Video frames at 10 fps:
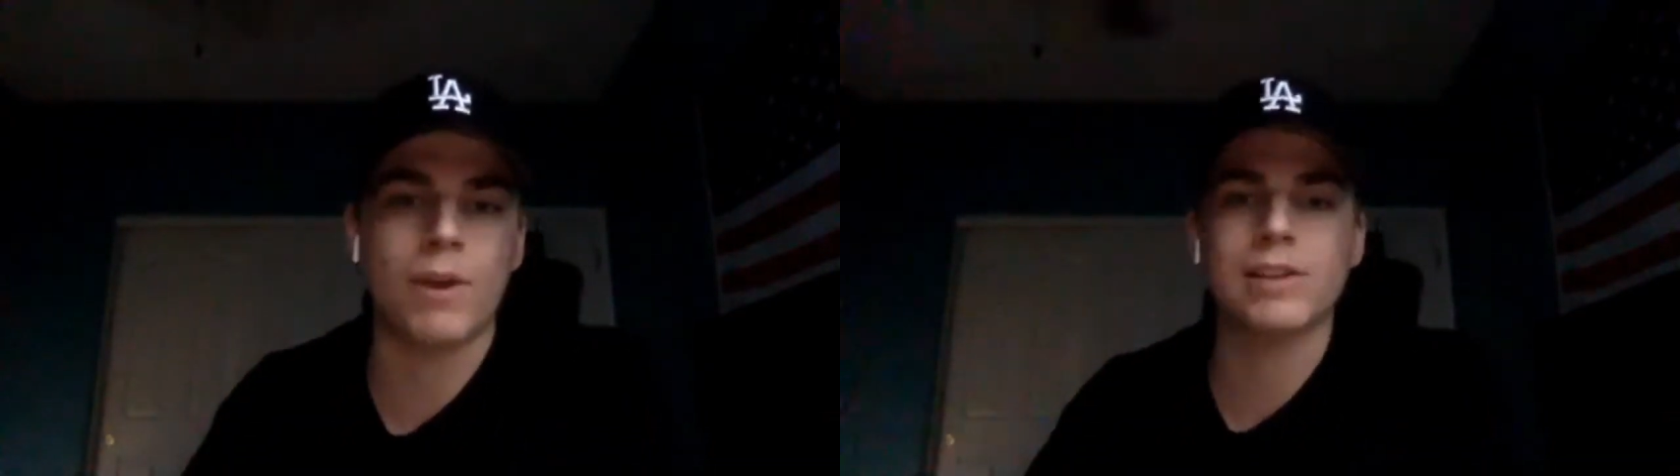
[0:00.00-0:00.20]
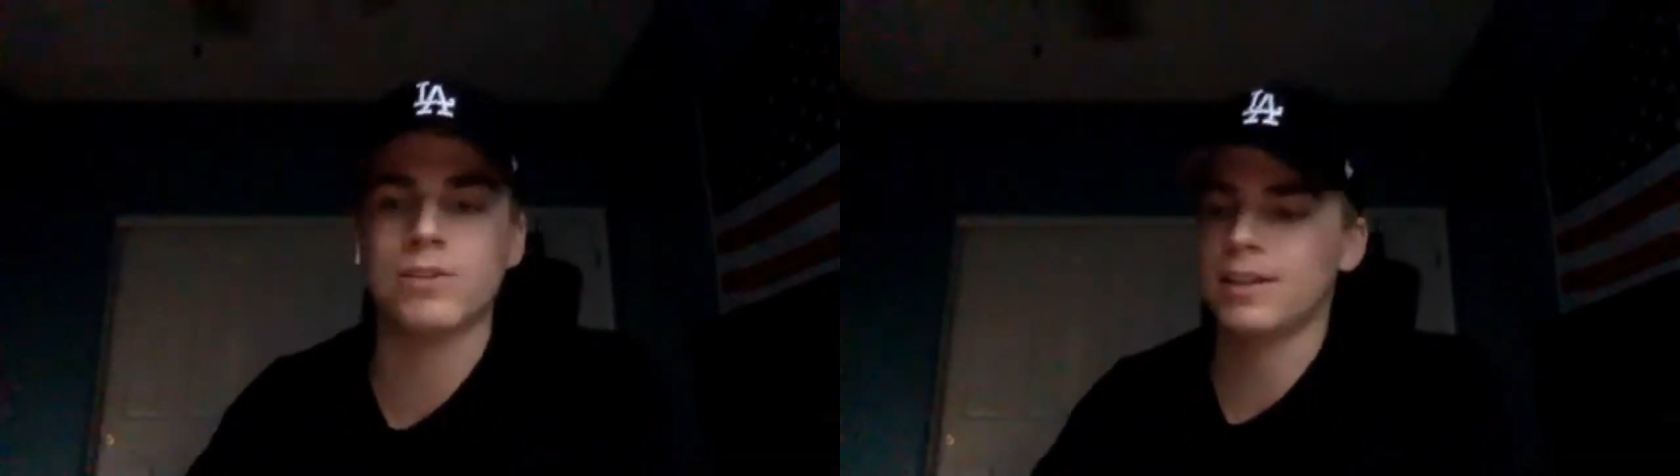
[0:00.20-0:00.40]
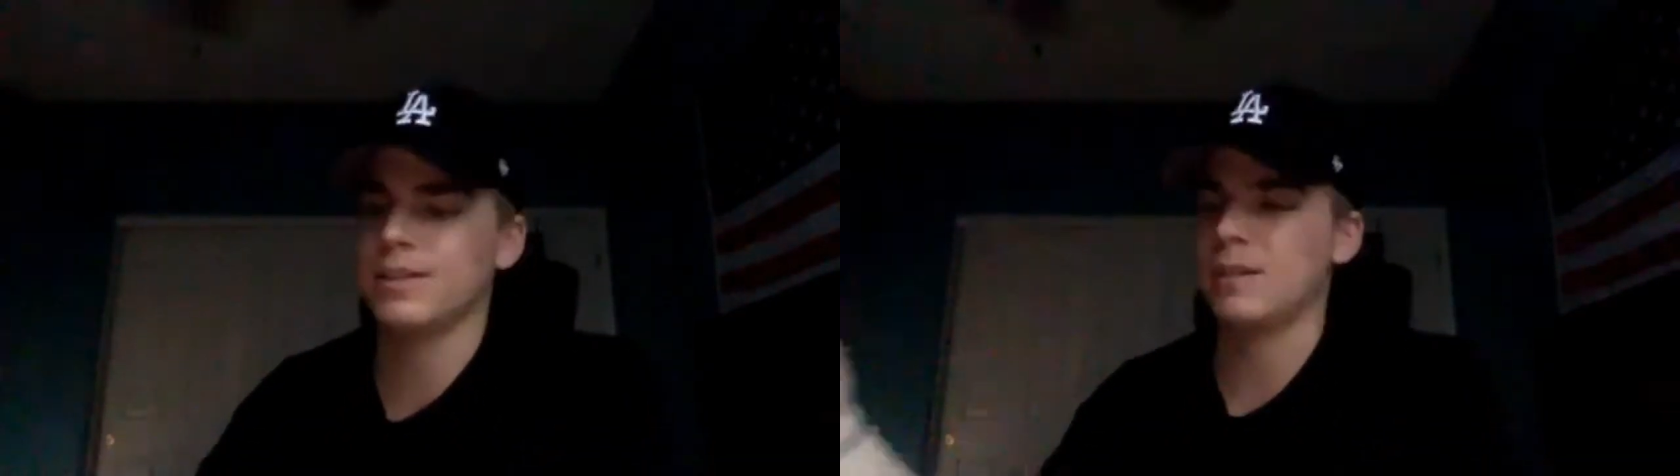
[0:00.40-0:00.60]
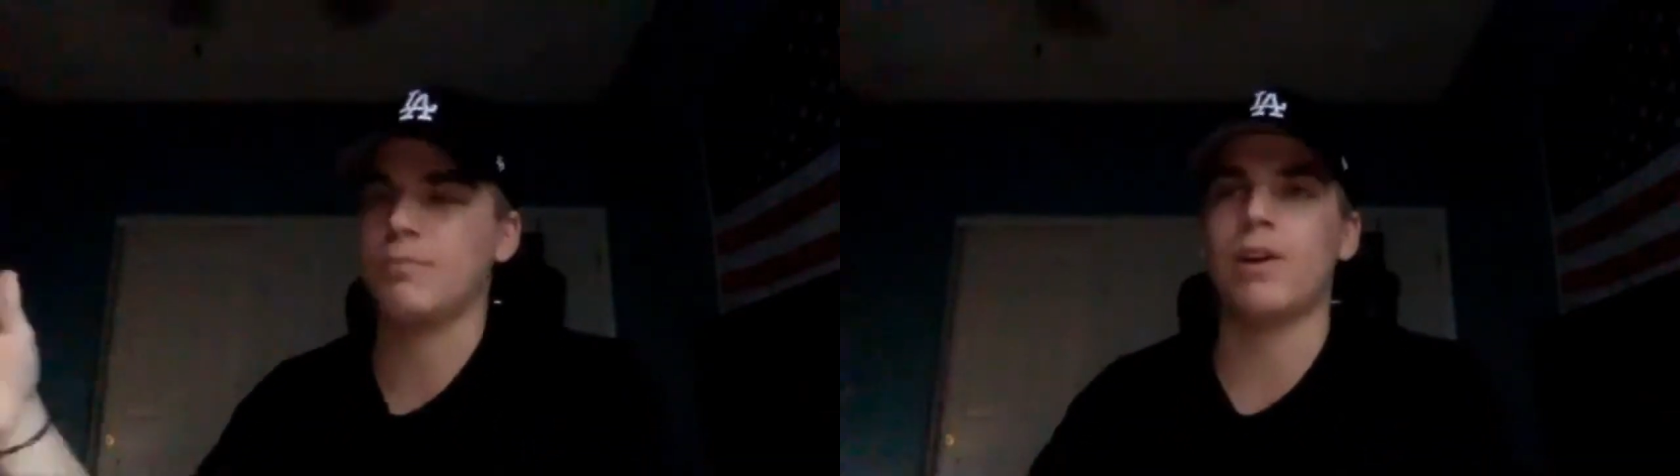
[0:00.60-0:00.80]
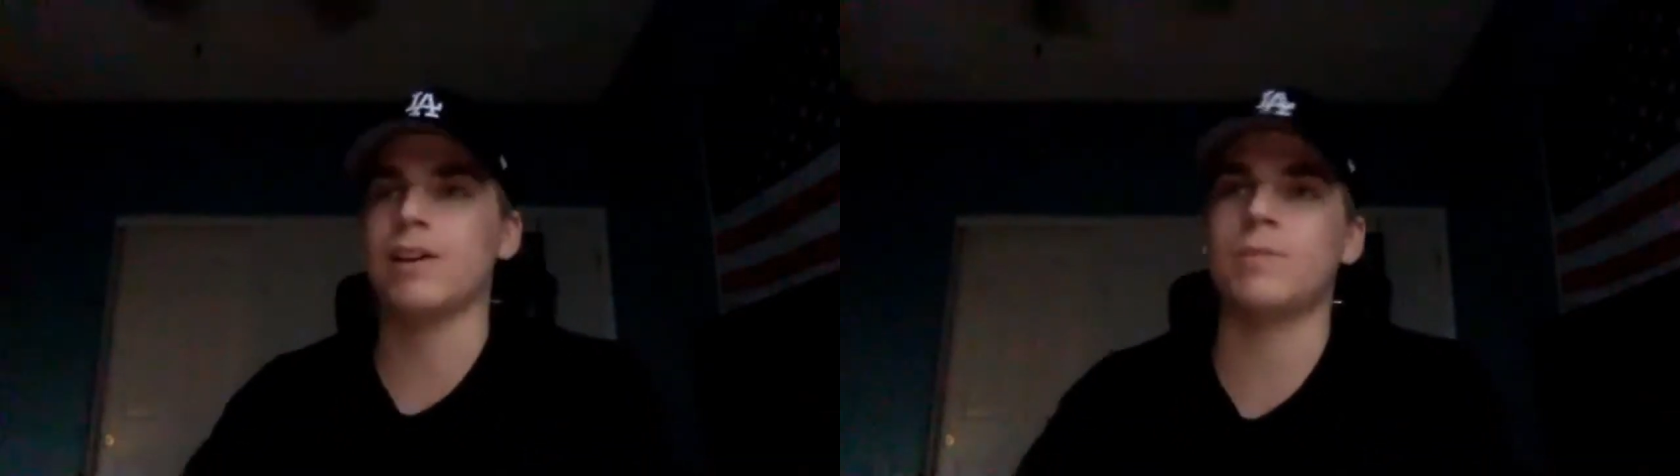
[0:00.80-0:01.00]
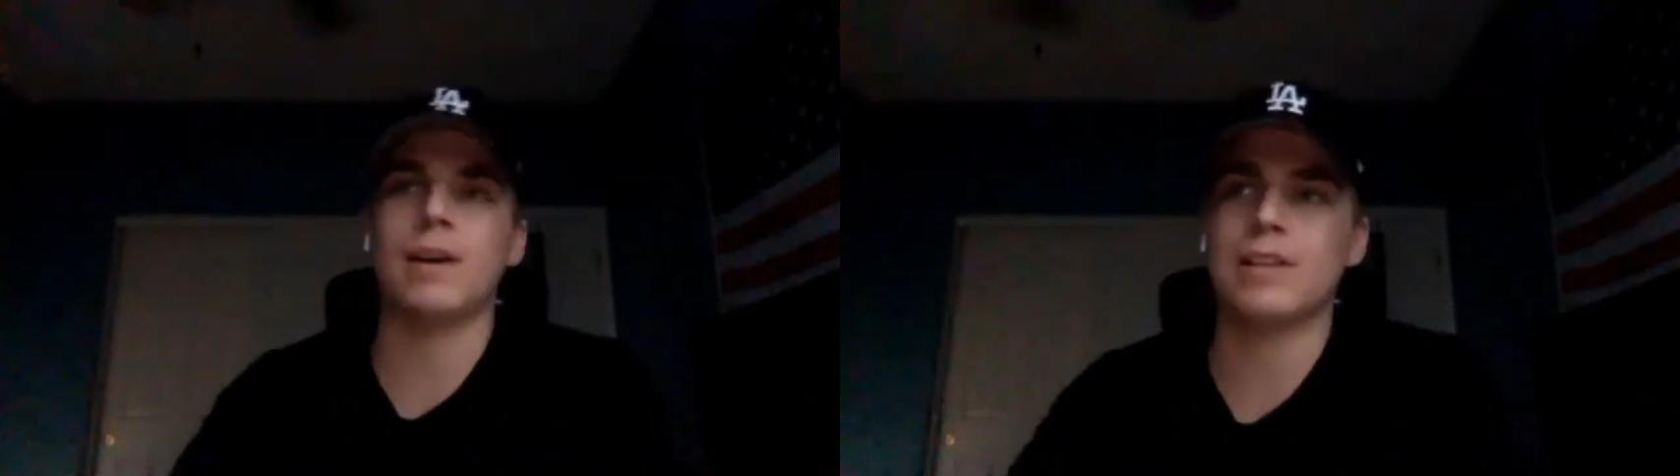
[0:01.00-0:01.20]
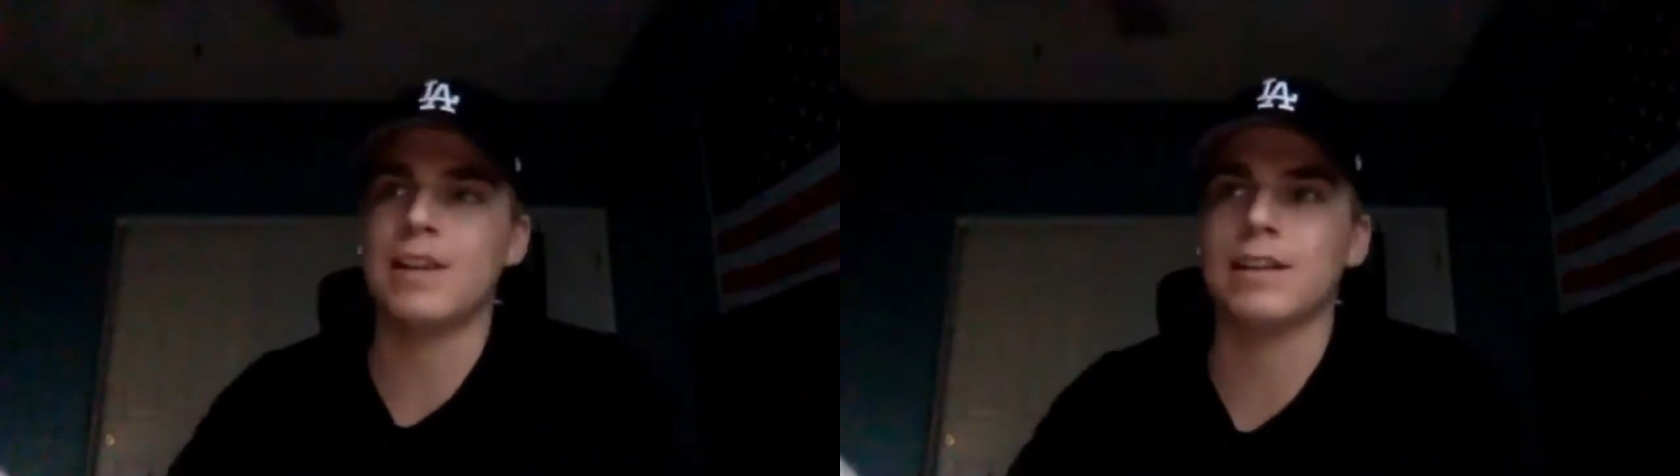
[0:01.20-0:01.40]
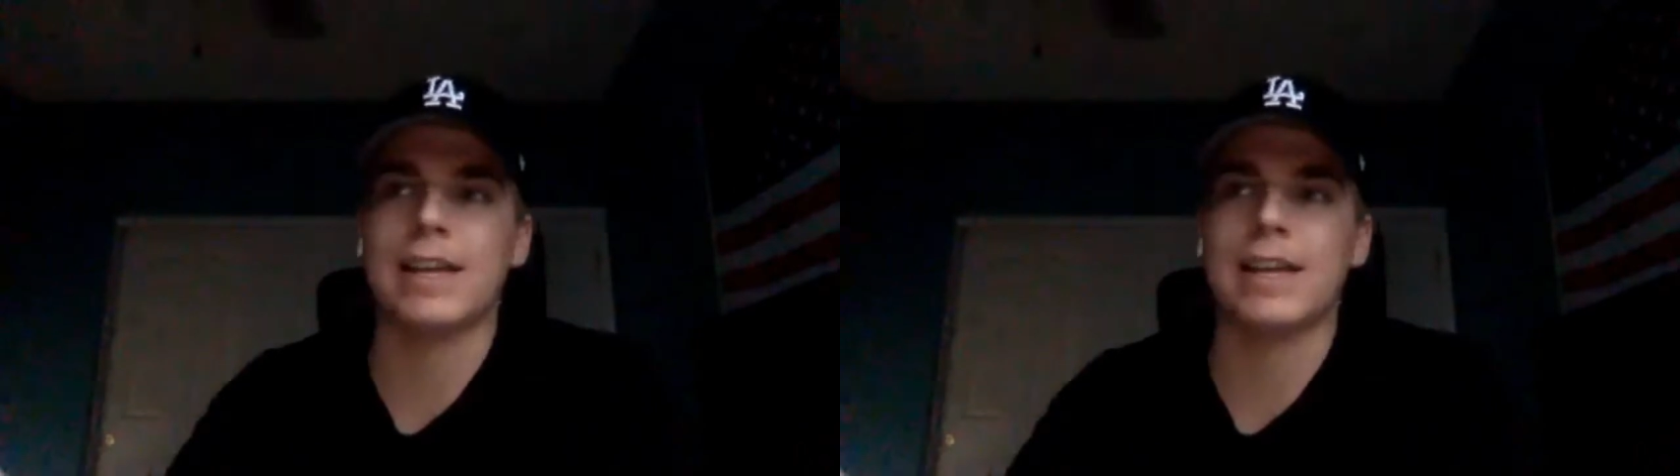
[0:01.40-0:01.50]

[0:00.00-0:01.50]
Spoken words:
Right. So that's like prospecting,